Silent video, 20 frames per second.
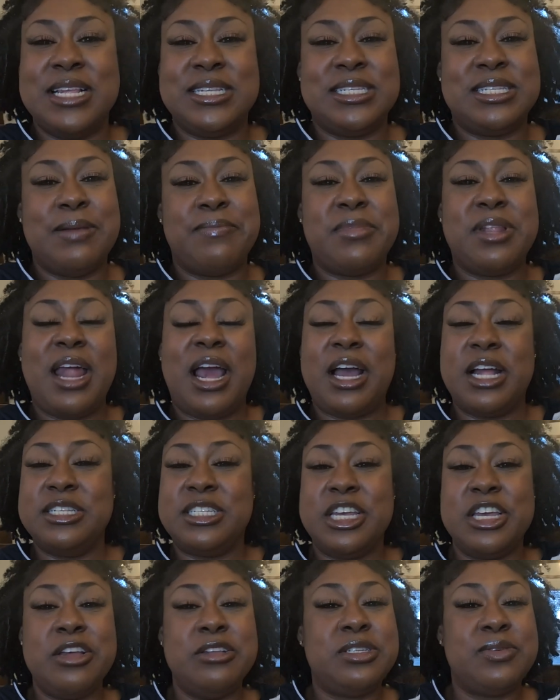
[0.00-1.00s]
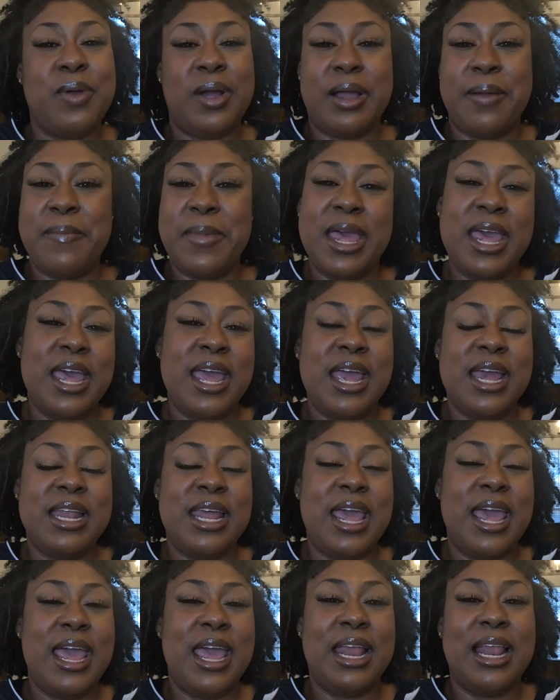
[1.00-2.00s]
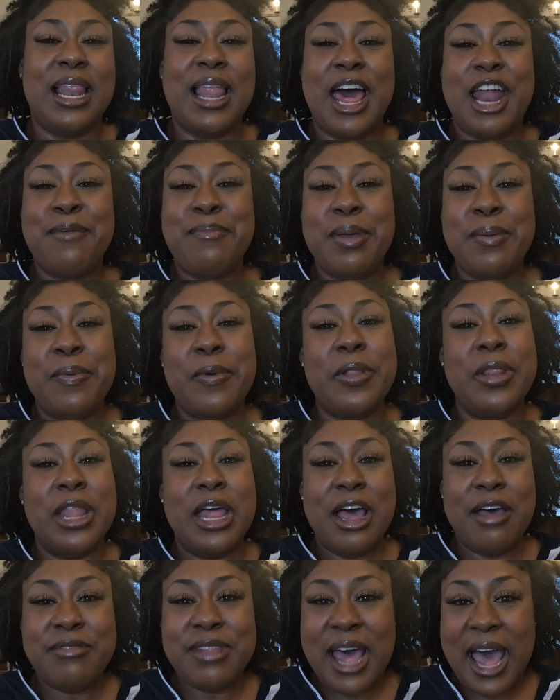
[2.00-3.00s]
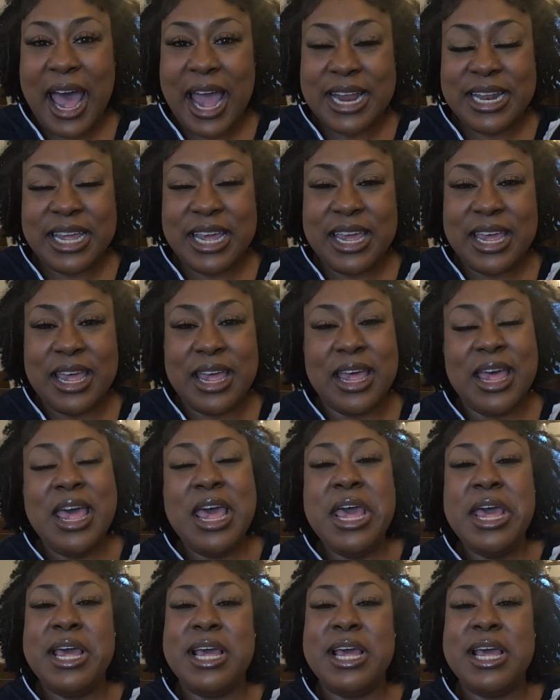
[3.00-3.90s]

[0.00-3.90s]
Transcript: This is something that I continue to recommend, and a lot of people love the idea.